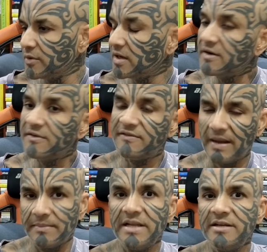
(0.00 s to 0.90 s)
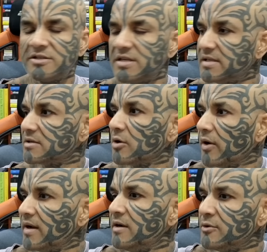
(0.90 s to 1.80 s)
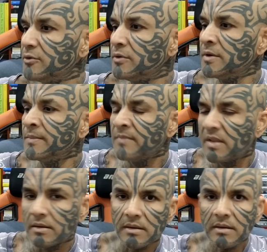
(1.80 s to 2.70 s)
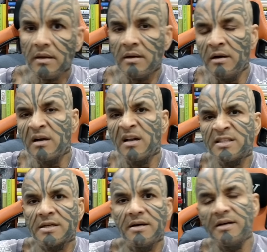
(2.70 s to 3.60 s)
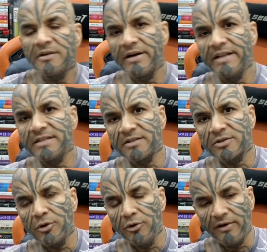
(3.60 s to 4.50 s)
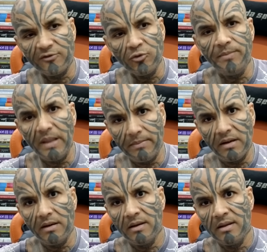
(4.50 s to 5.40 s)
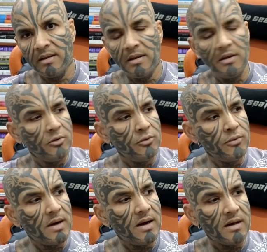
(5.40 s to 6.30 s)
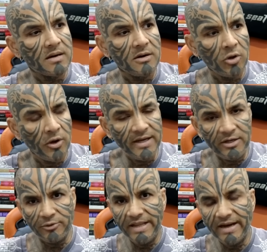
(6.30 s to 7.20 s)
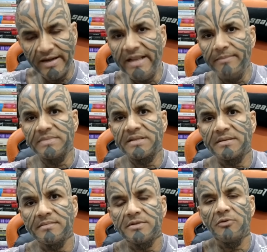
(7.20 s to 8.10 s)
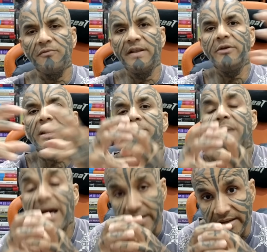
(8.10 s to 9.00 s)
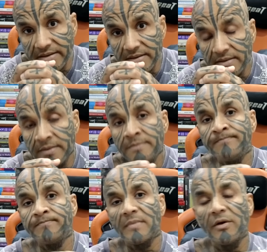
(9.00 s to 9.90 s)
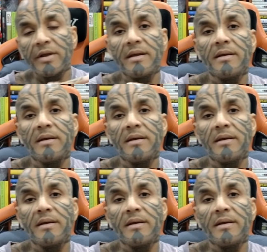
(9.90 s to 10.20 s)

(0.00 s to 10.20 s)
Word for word: her family, she is loyal to her culture, her tradition. So you have two people who are loyal to their teams. So when you get married, okay,